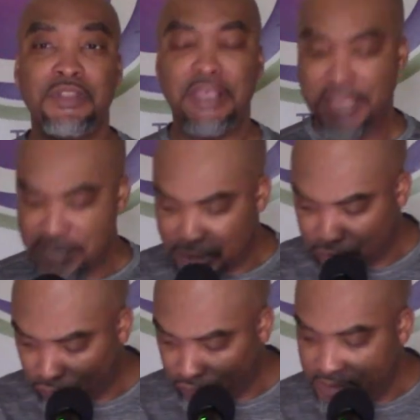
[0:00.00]
He
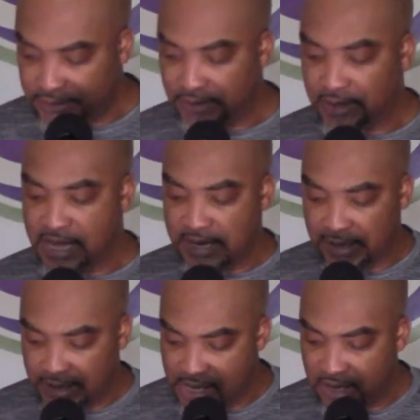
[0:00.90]
is risen. He
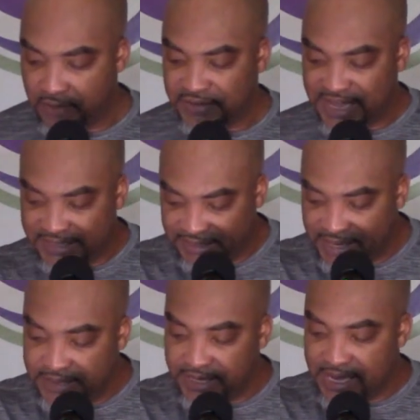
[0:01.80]
lives. And
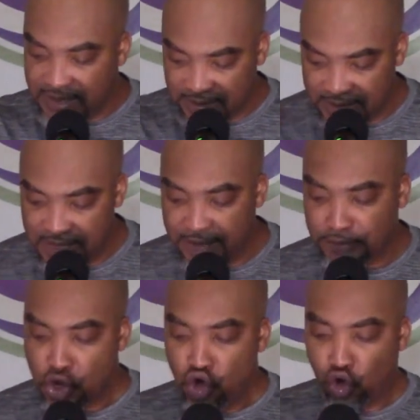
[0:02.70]
since he
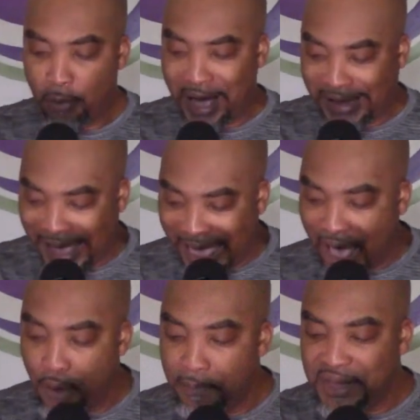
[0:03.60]
lives, no matter
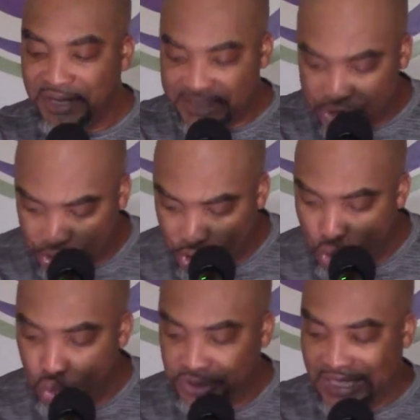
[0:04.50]
how many
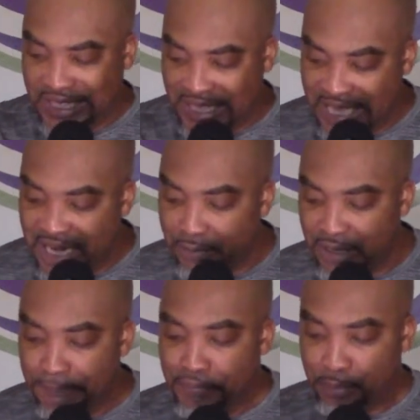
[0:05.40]
stones the
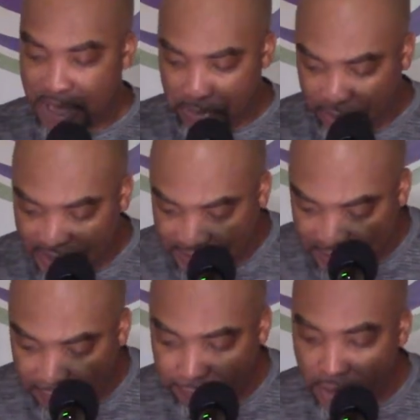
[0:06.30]
enemy may place
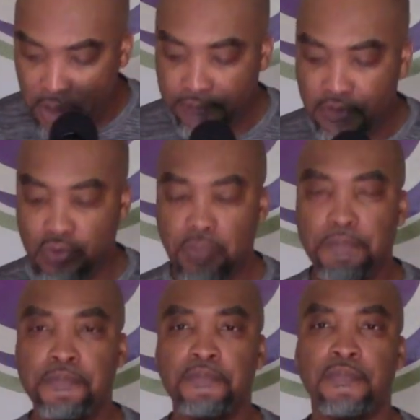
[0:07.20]
in front of you,
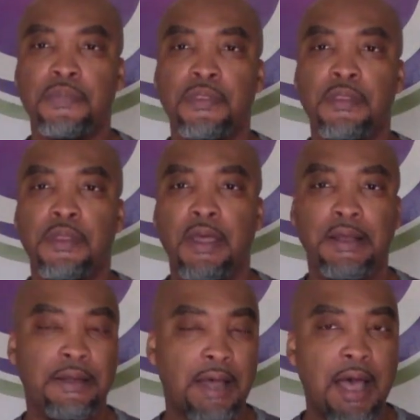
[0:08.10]

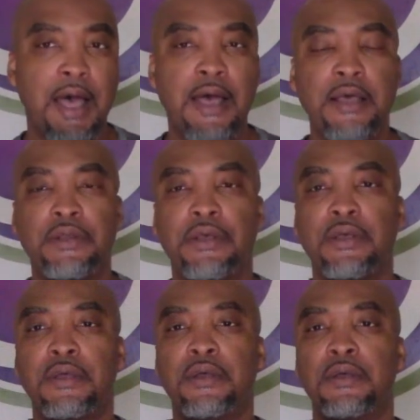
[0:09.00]
God
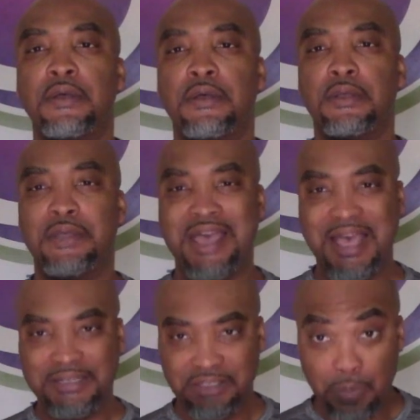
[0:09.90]

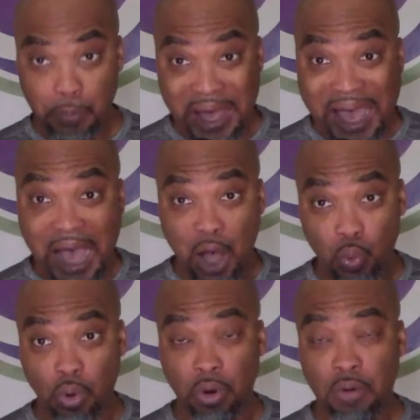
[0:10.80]
has the
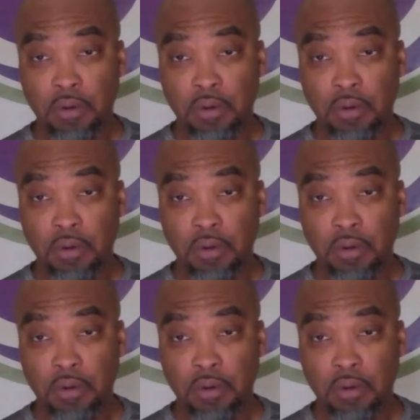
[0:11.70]
power